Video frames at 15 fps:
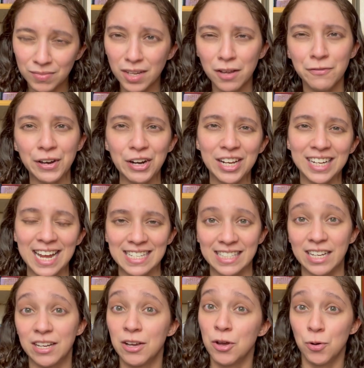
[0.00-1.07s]
very
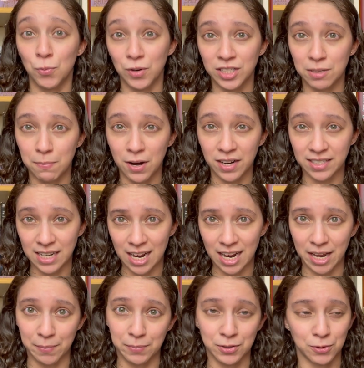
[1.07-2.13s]
classic, once upon a
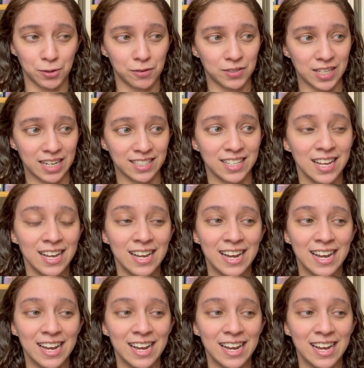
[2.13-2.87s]
time sort of sense,